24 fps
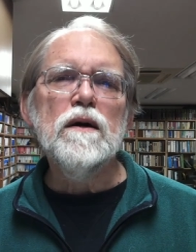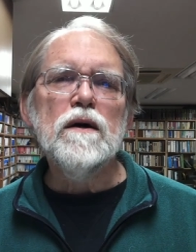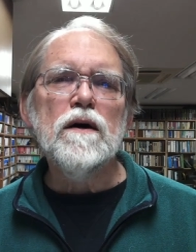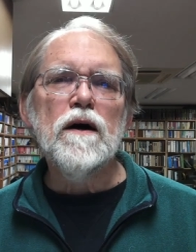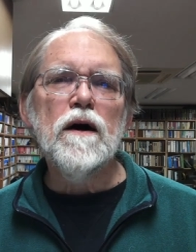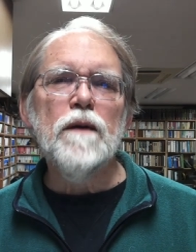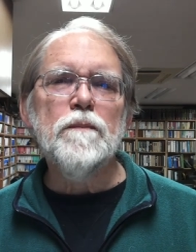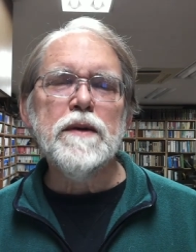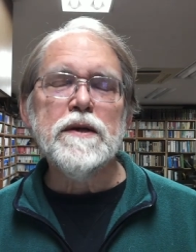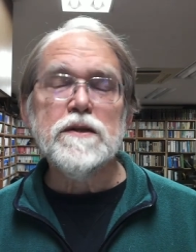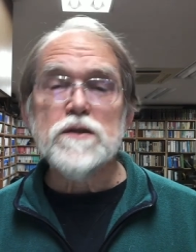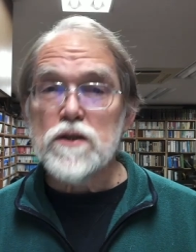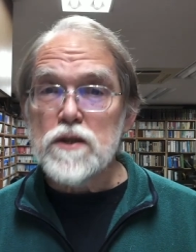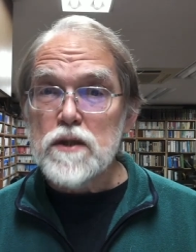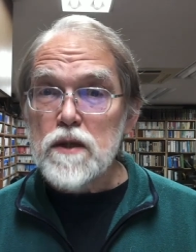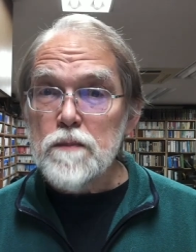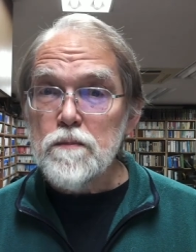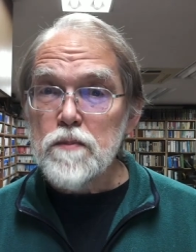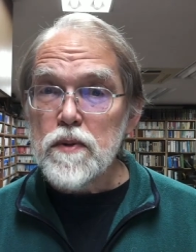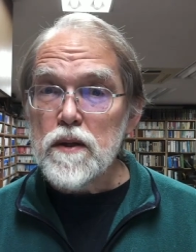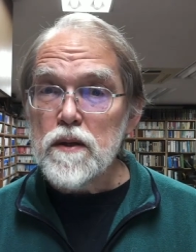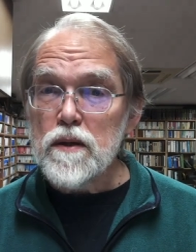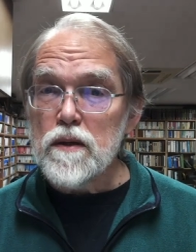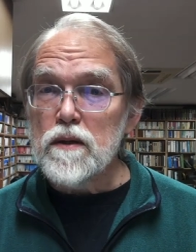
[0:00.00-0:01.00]
and
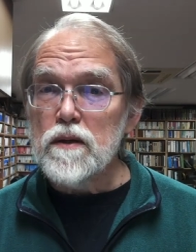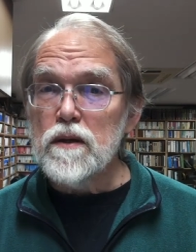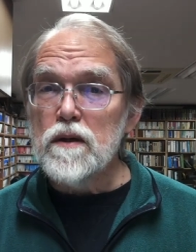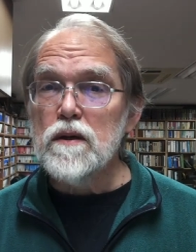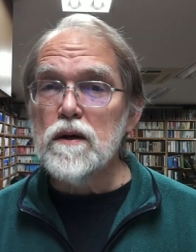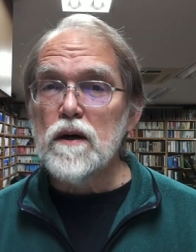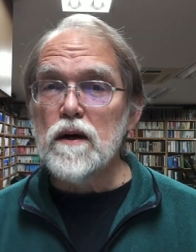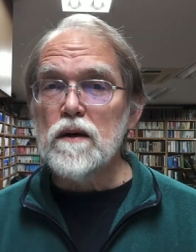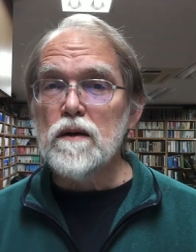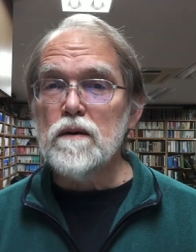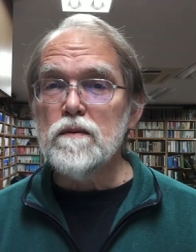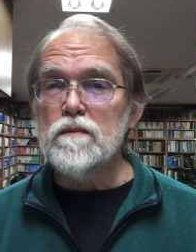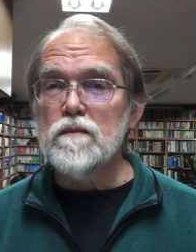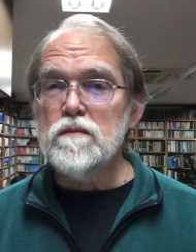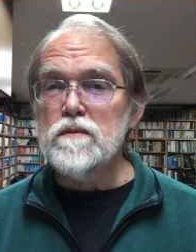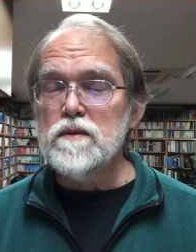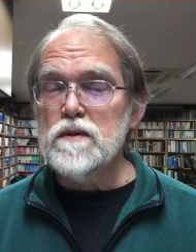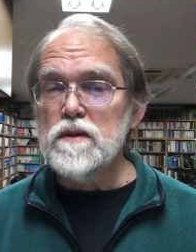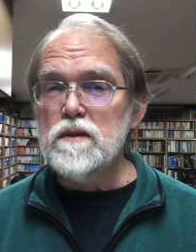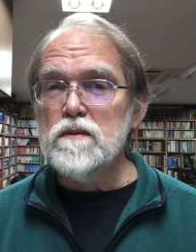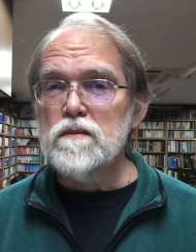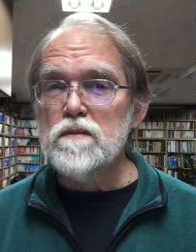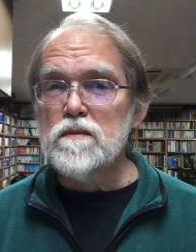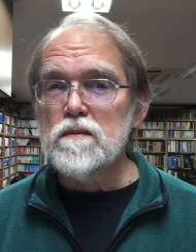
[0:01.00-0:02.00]
cheaply
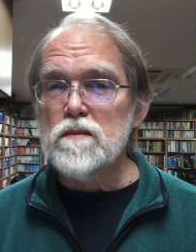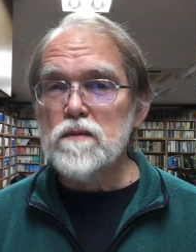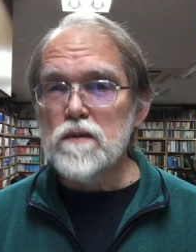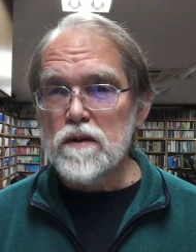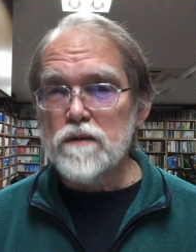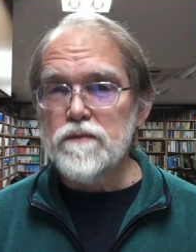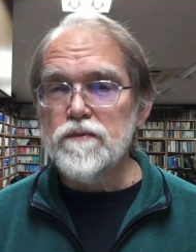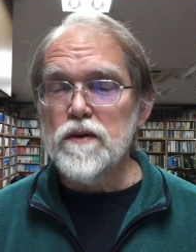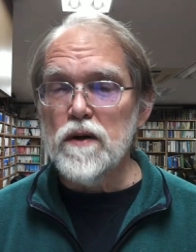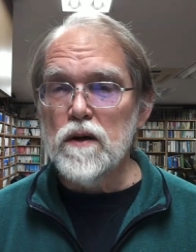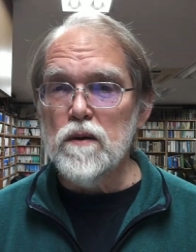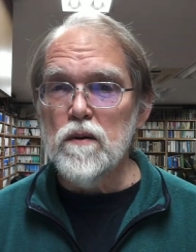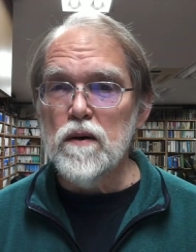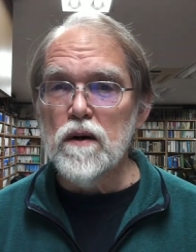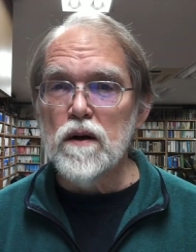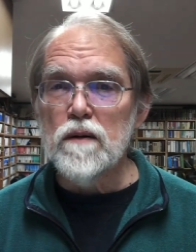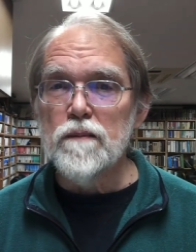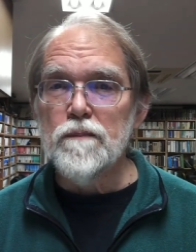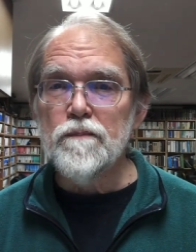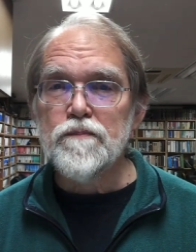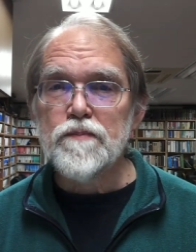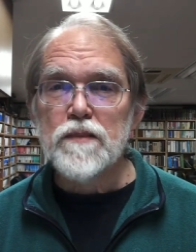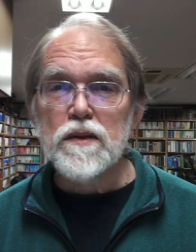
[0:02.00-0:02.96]
didn't work very well.